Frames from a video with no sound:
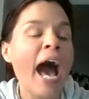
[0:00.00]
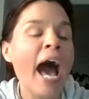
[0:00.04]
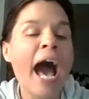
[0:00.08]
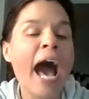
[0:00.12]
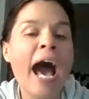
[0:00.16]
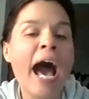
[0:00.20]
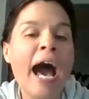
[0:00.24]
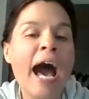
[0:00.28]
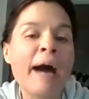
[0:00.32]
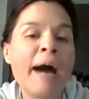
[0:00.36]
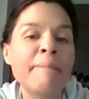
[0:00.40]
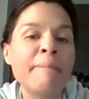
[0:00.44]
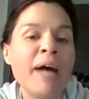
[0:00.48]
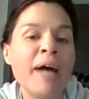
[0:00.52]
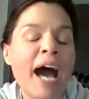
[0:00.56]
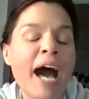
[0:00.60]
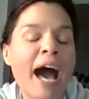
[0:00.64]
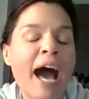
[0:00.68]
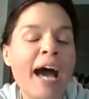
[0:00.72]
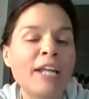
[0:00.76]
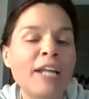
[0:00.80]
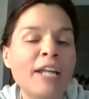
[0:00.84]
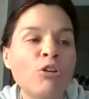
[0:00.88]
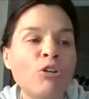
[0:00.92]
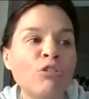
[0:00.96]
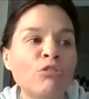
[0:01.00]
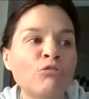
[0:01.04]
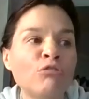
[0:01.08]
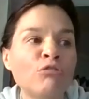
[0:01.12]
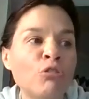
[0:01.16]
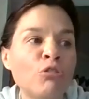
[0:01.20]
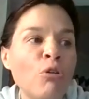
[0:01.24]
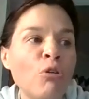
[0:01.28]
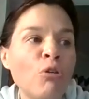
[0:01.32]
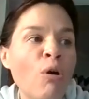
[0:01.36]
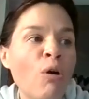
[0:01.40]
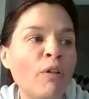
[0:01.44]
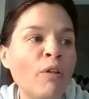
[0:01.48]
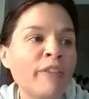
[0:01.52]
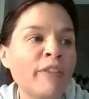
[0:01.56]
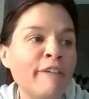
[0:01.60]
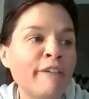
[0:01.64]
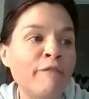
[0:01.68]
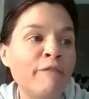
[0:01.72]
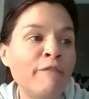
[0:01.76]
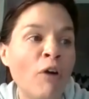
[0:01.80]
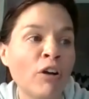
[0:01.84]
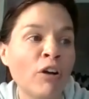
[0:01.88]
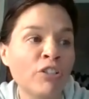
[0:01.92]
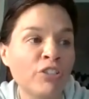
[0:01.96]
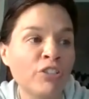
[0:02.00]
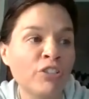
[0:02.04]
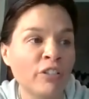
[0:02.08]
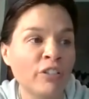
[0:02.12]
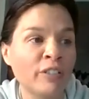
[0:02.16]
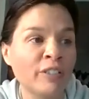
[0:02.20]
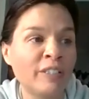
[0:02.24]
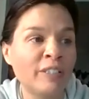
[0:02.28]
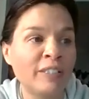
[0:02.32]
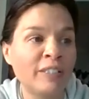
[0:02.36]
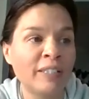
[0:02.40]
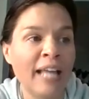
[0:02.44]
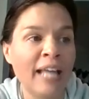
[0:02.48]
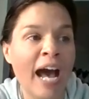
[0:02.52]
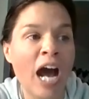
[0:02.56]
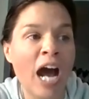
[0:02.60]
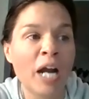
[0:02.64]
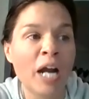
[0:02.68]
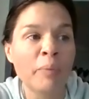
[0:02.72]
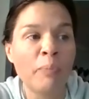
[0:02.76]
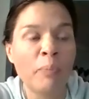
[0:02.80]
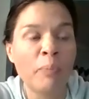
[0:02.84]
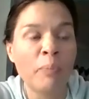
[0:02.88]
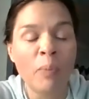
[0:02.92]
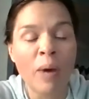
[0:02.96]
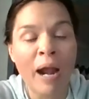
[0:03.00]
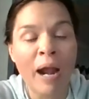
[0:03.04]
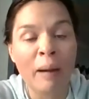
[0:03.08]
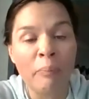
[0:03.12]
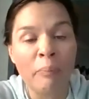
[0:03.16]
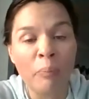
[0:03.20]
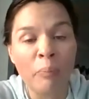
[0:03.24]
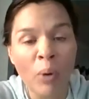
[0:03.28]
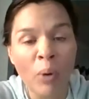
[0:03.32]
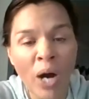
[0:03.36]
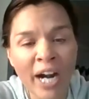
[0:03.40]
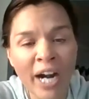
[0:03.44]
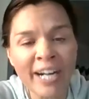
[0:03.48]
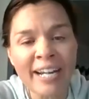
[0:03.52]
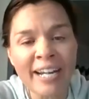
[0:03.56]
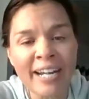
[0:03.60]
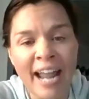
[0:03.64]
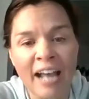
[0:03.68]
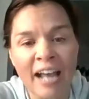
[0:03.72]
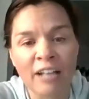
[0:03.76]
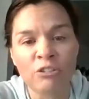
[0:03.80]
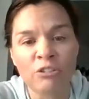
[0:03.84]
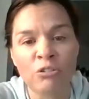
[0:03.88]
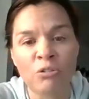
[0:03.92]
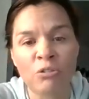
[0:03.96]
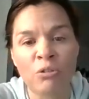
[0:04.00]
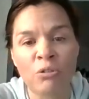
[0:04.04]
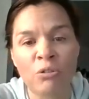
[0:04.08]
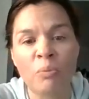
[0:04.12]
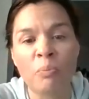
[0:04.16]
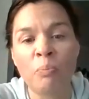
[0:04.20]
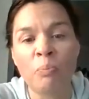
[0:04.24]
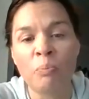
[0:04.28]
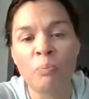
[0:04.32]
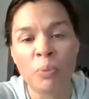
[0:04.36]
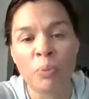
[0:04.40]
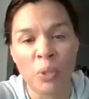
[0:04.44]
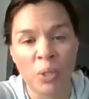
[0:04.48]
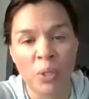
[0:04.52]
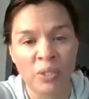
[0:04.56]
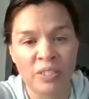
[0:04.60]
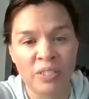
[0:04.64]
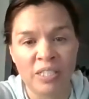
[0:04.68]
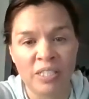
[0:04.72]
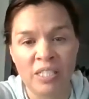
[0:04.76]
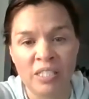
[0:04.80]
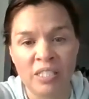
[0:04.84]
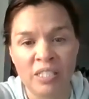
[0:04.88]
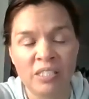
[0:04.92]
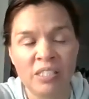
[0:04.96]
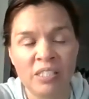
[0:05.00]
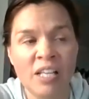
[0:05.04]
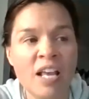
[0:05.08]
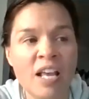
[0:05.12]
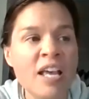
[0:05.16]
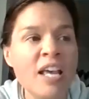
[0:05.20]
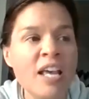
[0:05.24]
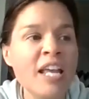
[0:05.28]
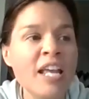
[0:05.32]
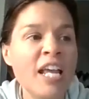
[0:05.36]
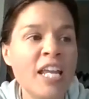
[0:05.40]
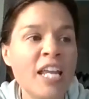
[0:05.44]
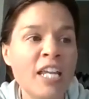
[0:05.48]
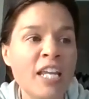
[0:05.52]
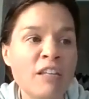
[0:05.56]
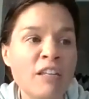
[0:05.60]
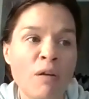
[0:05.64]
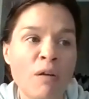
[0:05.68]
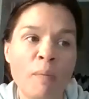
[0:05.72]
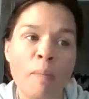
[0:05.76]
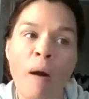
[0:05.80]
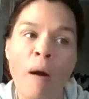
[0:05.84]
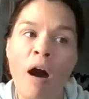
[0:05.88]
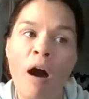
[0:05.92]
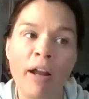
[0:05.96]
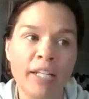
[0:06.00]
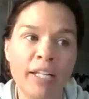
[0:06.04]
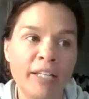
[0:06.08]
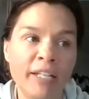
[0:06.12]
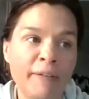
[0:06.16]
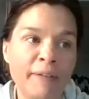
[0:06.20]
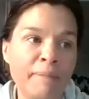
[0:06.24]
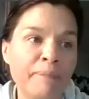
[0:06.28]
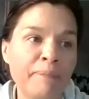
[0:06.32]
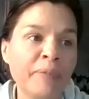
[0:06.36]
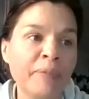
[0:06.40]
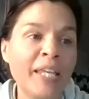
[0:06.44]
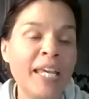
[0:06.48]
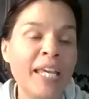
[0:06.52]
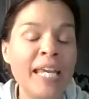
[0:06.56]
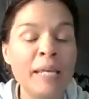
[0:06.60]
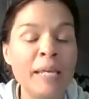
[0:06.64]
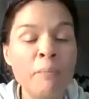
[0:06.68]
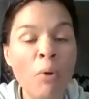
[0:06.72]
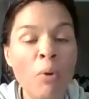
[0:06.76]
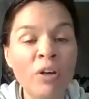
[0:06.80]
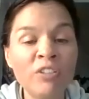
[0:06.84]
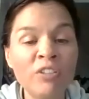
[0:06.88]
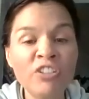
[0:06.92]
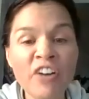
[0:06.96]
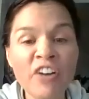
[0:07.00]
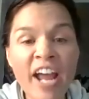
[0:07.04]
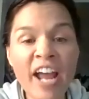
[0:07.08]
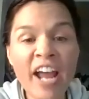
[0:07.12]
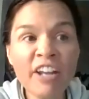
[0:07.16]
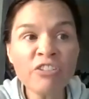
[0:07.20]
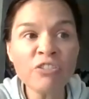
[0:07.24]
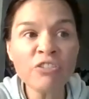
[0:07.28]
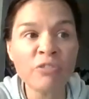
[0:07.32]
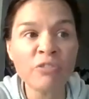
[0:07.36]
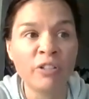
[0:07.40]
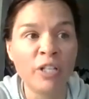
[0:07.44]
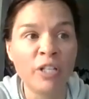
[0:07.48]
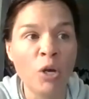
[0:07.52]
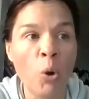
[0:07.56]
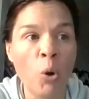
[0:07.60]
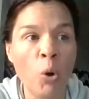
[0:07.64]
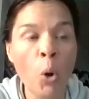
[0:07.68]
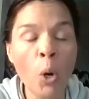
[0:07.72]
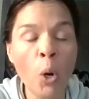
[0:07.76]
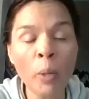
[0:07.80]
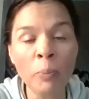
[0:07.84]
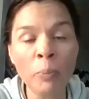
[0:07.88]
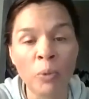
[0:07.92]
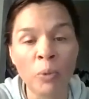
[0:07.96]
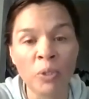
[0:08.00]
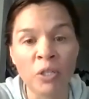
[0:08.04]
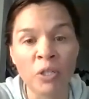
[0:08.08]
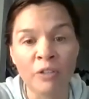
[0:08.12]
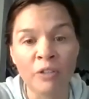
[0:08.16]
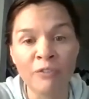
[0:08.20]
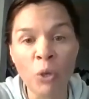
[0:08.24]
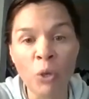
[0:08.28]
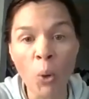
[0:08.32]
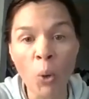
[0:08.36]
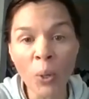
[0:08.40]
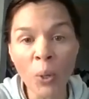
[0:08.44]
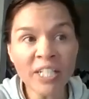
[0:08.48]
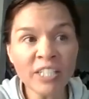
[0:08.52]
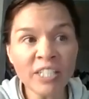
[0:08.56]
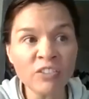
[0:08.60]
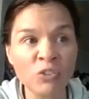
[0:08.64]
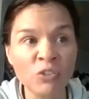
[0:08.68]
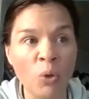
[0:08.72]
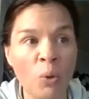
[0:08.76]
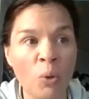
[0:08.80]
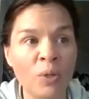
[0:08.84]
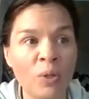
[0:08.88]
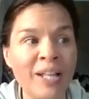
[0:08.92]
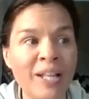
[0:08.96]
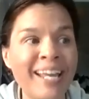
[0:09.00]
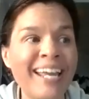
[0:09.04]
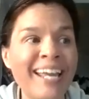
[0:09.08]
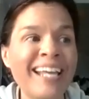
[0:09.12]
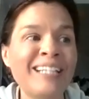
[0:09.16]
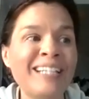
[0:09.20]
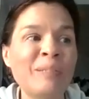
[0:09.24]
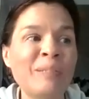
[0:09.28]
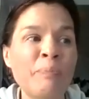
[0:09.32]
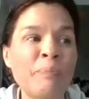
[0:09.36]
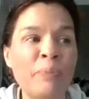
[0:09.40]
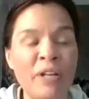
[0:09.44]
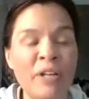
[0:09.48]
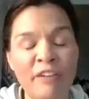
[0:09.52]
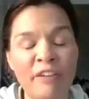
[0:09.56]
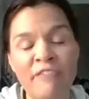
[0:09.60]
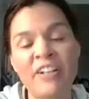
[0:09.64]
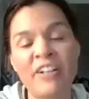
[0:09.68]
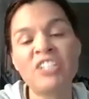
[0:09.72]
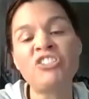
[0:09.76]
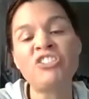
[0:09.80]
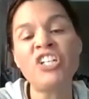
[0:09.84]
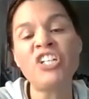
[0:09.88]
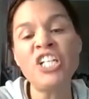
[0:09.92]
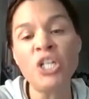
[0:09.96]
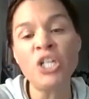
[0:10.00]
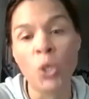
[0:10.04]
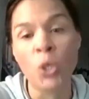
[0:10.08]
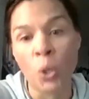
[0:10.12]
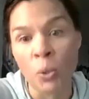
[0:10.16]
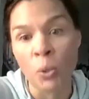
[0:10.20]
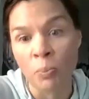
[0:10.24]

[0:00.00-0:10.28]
and control the functions that are part natural process in your body. In moderation, the hormone of cortisol, it's perfectly